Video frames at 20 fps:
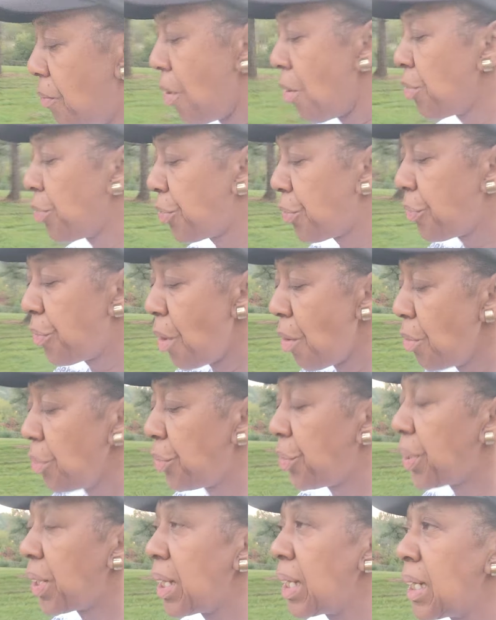verse
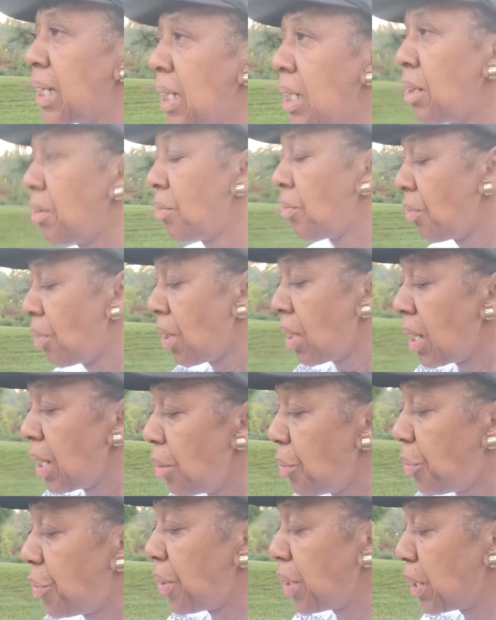13
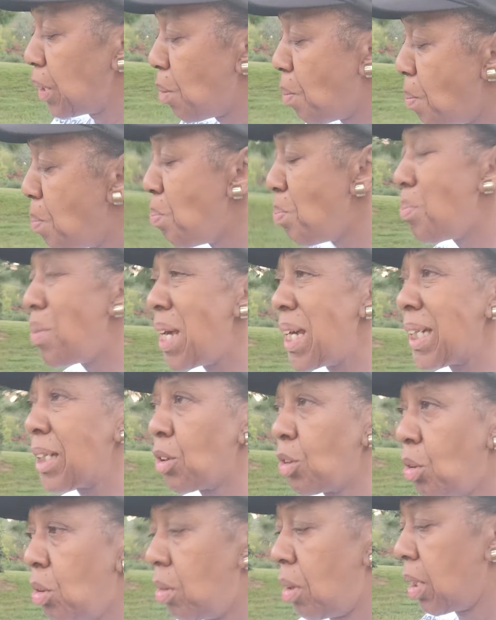is in the
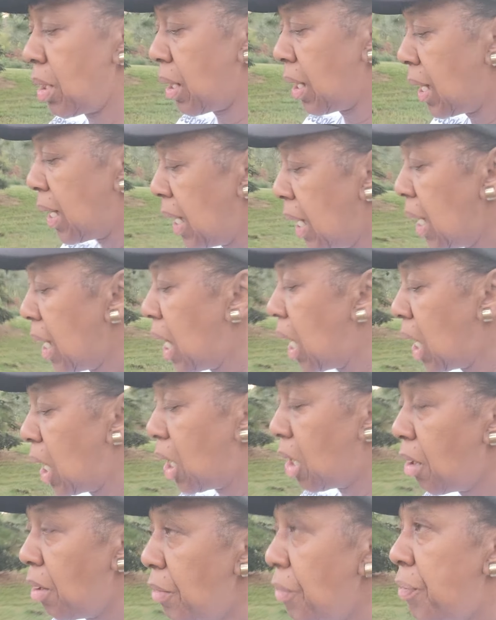middle
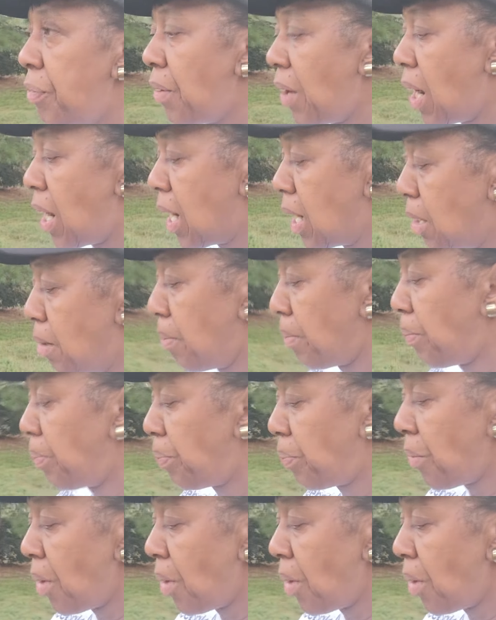of um,